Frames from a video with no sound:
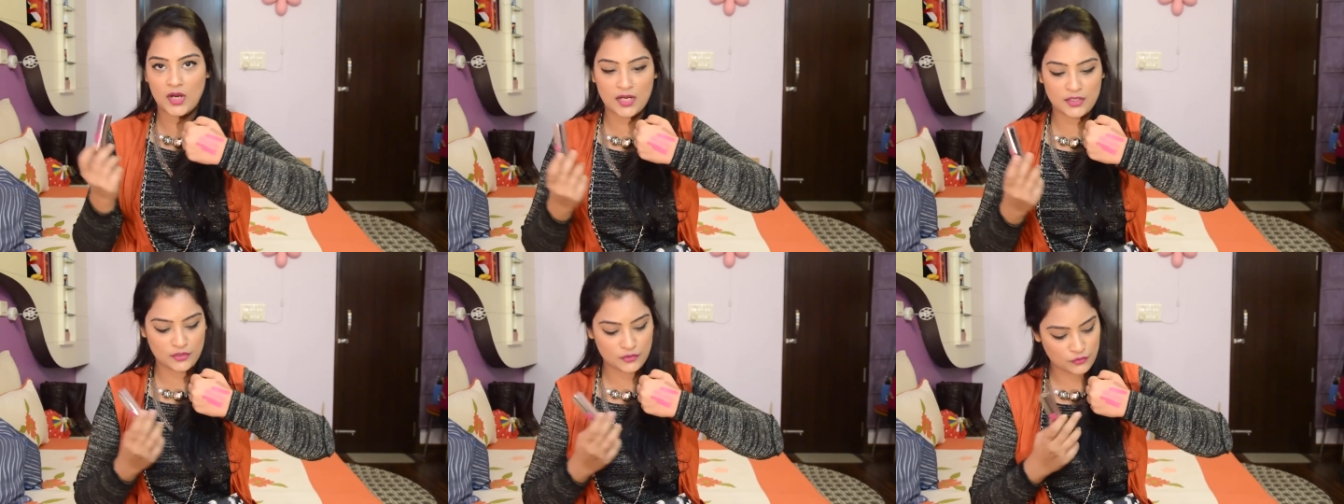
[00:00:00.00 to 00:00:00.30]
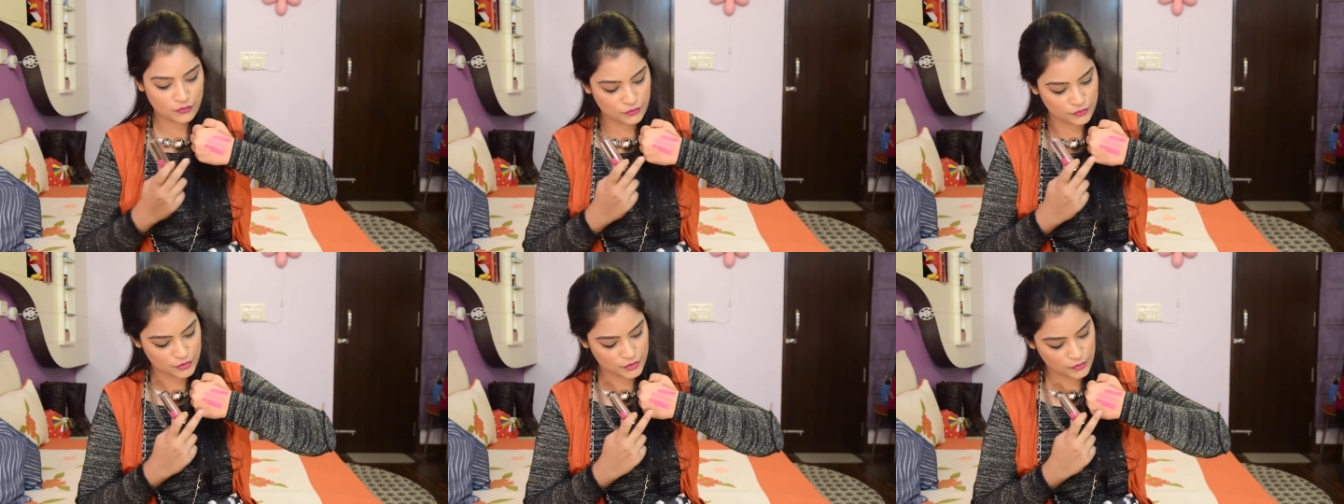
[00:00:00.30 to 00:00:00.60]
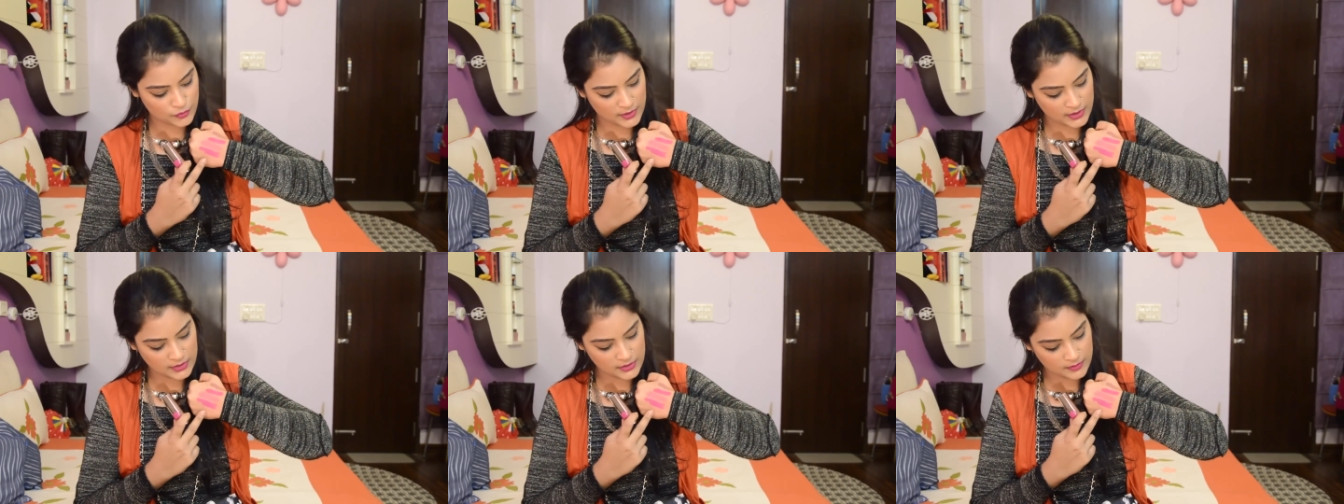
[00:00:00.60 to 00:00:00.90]
undertones
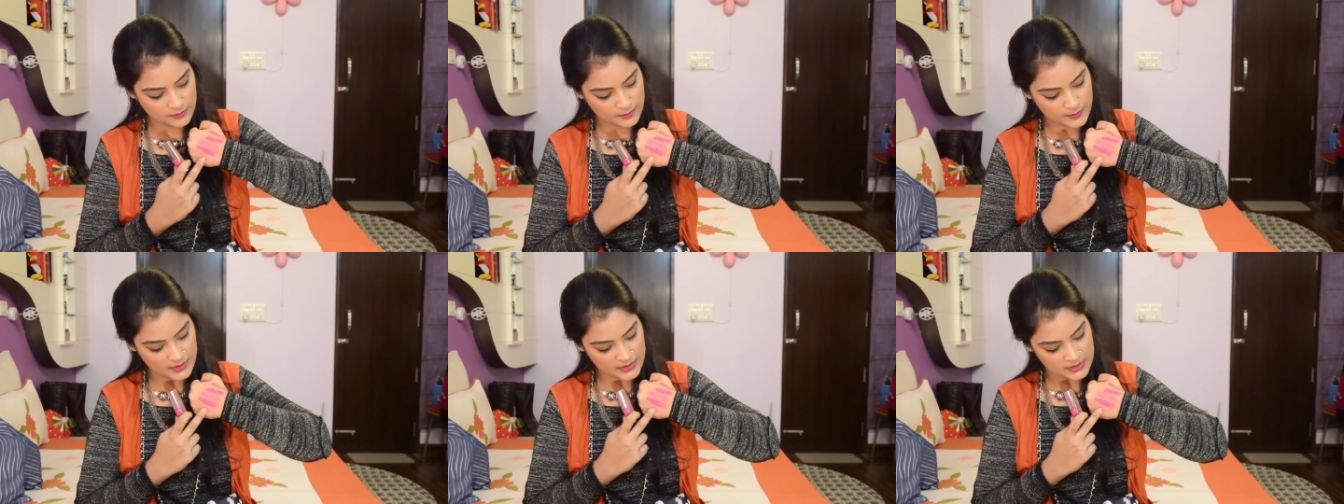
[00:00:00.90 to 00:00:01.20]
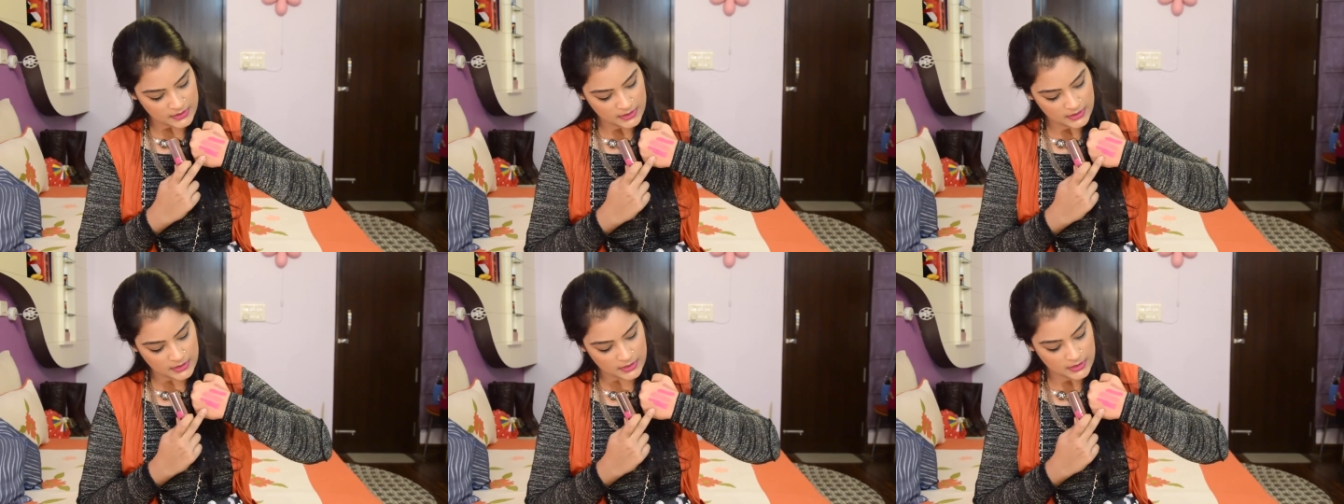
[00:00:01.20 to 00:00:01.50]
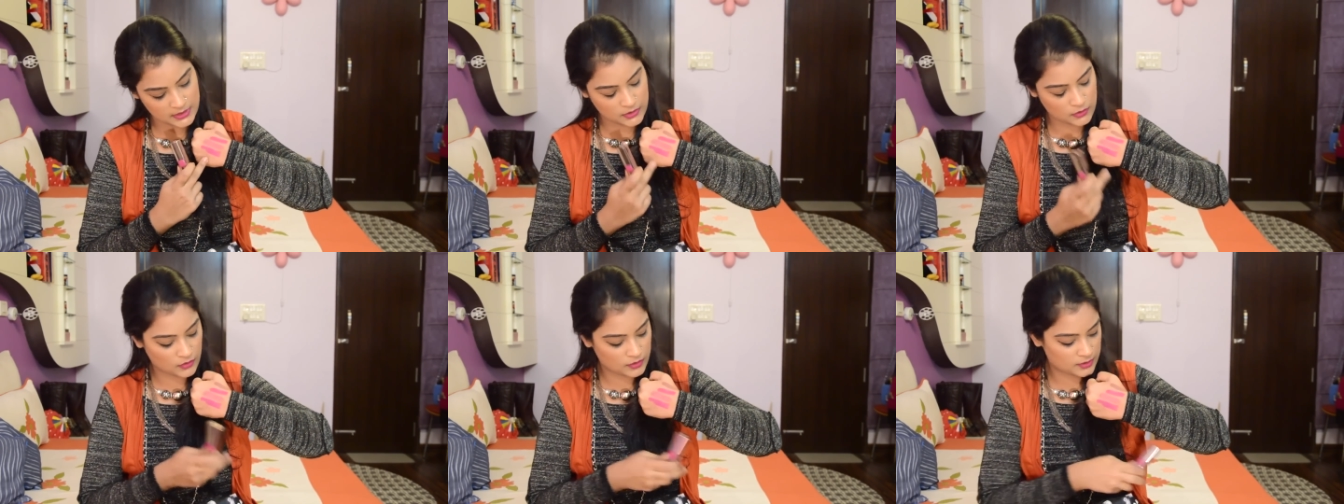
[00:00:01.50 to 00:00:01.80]
to it, but
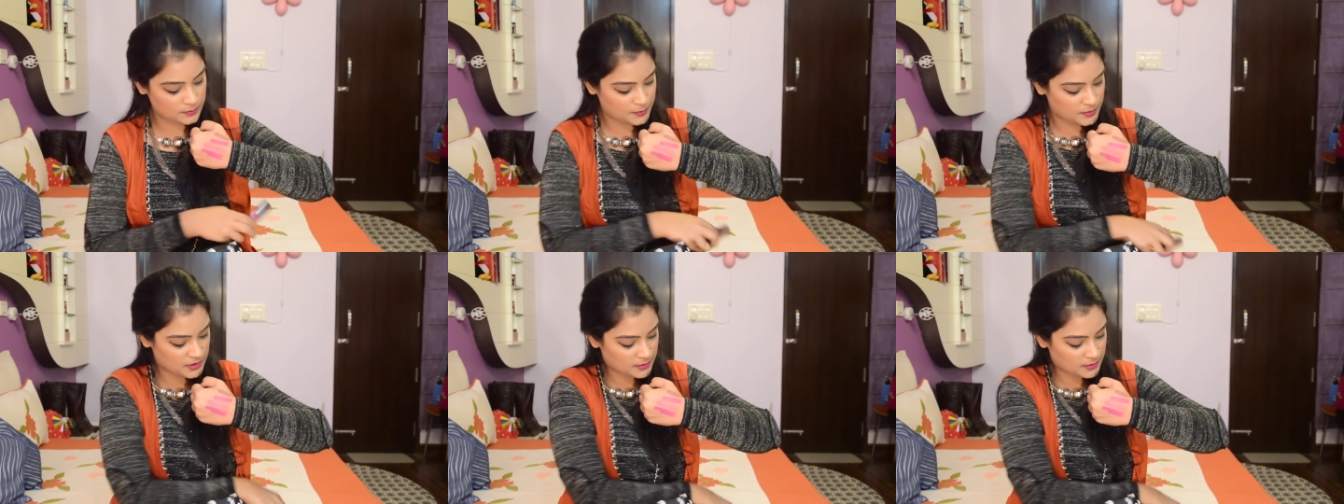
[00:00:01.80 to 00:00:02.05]
it's on the